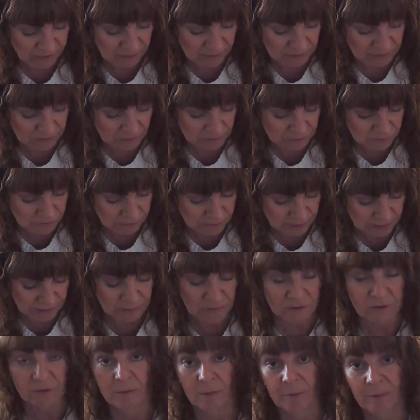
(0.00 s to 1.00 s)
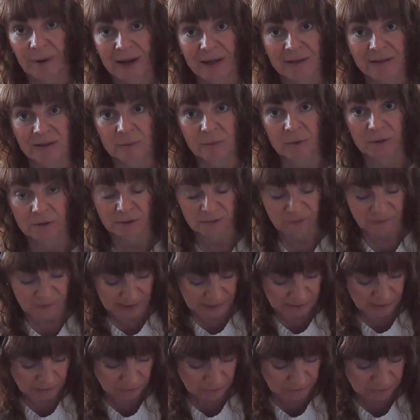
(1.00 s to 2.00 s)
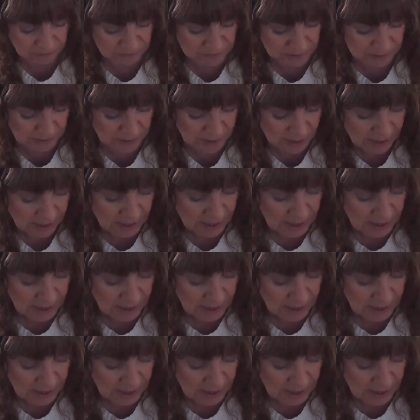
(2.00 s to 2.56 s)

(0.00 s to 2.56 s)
because those are next to impossible to find thrifted.